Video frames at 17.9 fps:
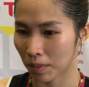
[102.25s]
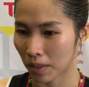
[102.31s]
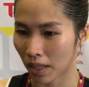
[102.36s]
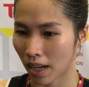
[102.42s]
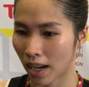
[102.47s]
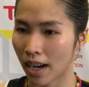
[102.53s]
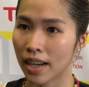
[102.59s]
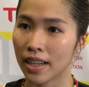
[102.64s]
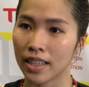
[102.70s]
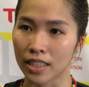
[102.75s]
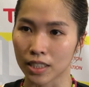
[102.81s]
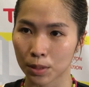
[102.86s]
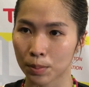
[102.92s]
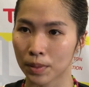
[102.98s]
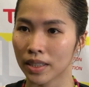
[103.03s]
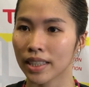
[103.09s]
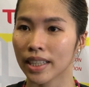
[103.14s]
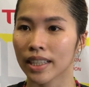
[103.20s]
high
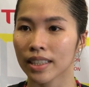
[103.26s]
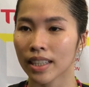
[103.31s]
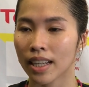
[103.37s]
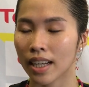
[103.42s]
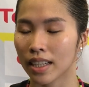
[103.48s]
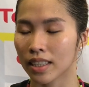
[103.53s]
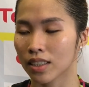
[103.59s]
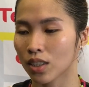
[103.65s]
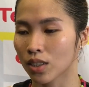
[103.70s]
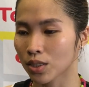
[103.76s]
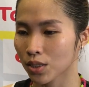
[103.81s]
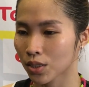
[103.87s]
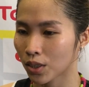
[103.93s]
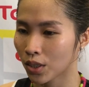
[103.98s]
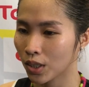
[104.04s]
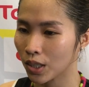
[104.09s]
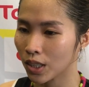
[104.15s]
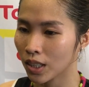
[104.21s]
experience and
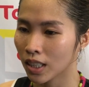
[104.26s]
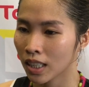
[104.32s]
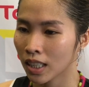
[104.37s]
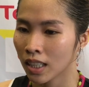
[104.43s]
also